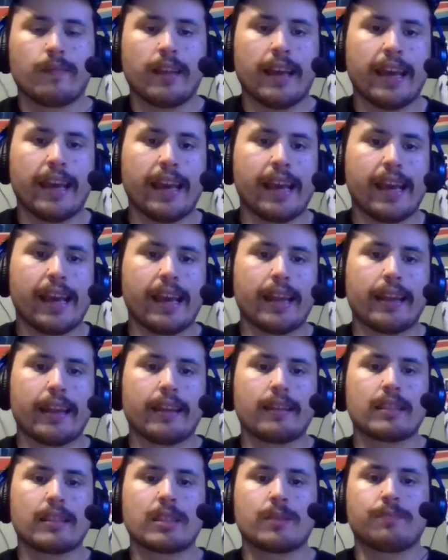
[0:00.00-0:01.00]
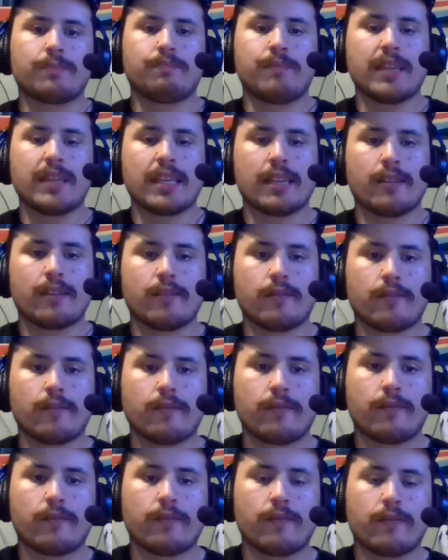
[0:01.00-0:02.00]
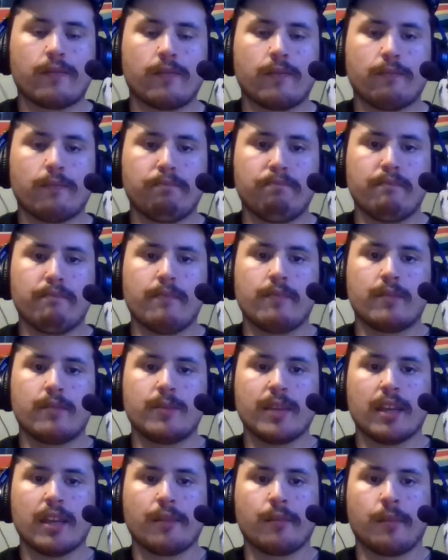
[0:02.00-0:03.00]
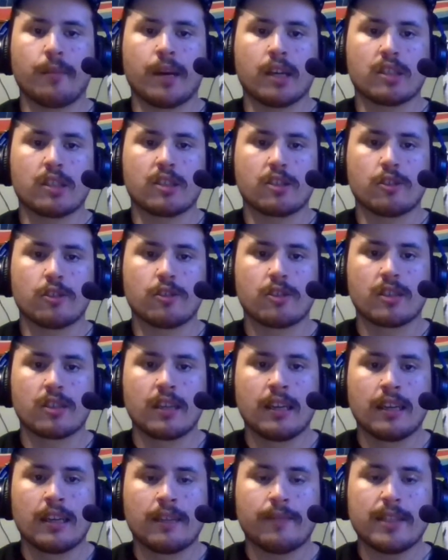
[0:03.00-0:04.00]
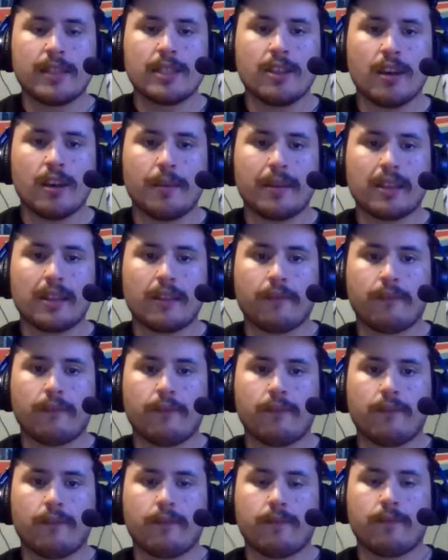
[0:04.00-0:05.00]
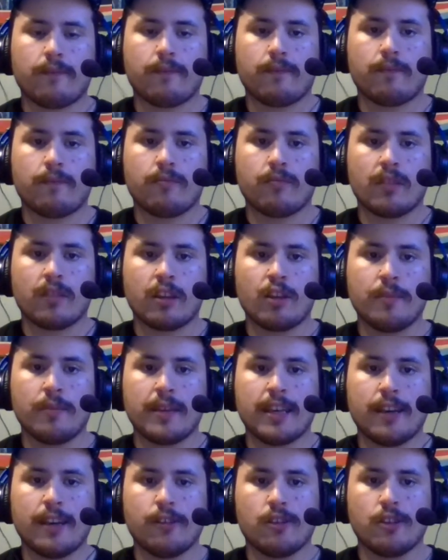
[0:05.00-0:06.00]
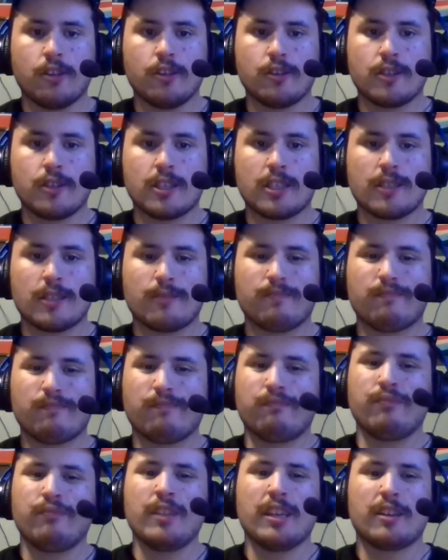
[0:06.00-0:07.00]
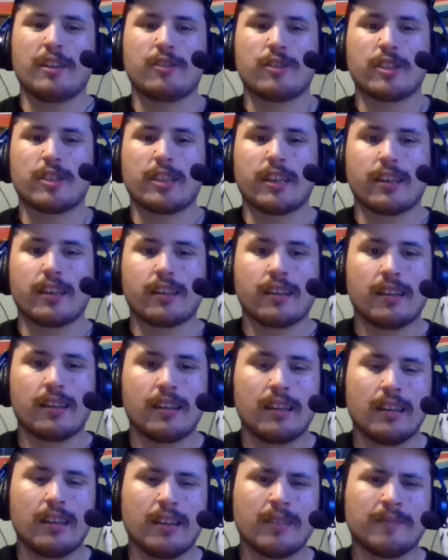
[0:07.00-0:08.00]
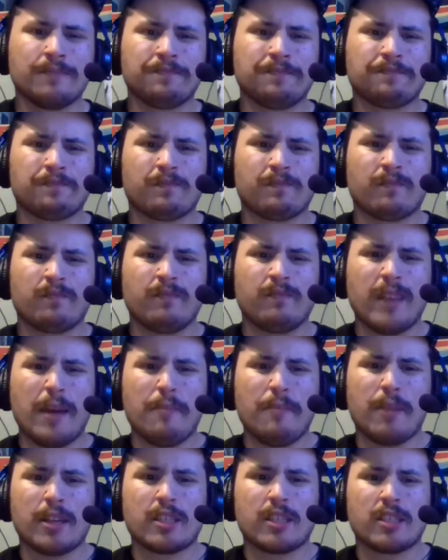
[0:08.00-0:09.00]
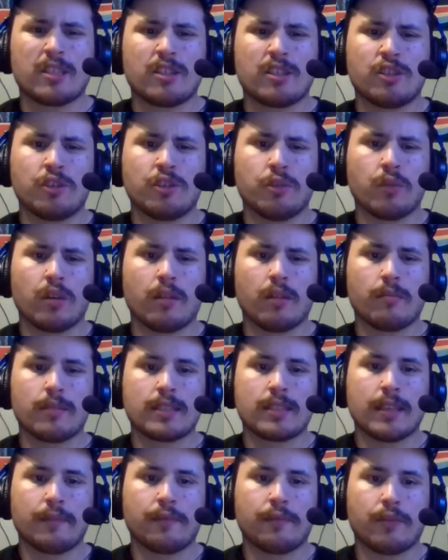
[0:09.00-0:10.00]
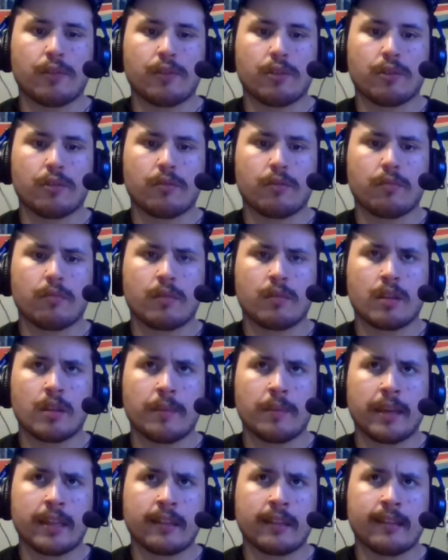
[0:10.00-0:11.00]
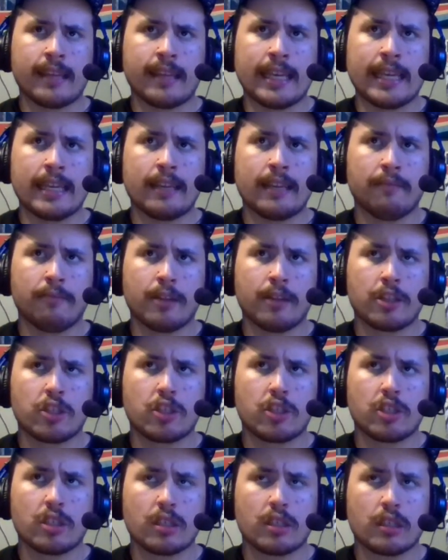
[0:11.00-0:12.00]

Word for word: And speaking of speaking of the monsters, let's talk about the the human characters. Pretty interesting. Not much to them except for the main lead, which